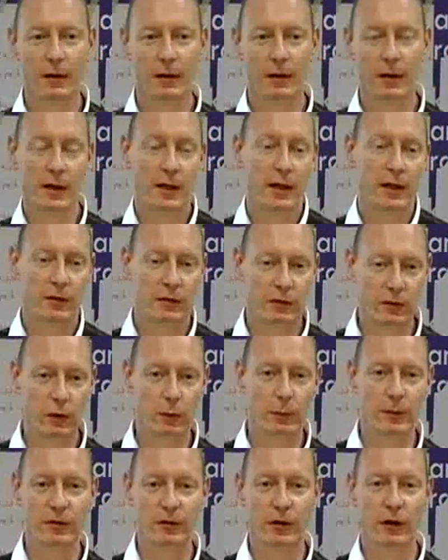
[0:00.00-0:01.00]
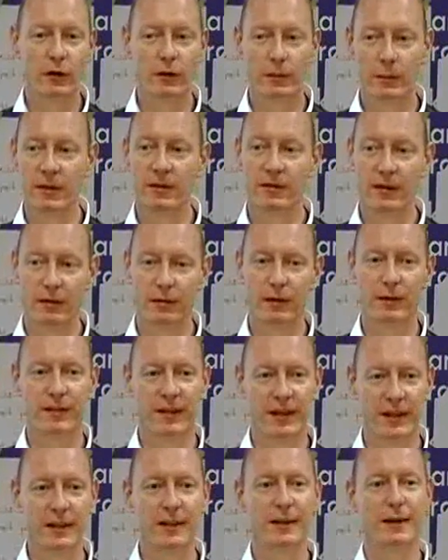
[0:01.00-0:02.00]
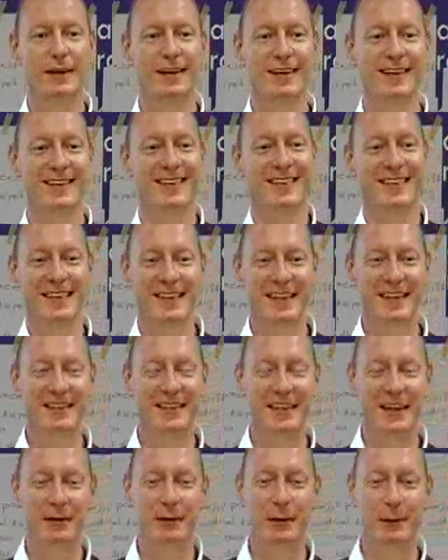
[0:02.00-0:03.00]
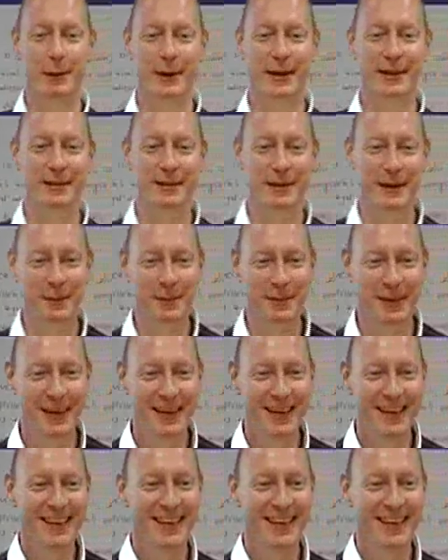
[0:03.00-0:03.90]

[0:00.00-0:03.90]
and I assume it's going to be 17, each and every one of them.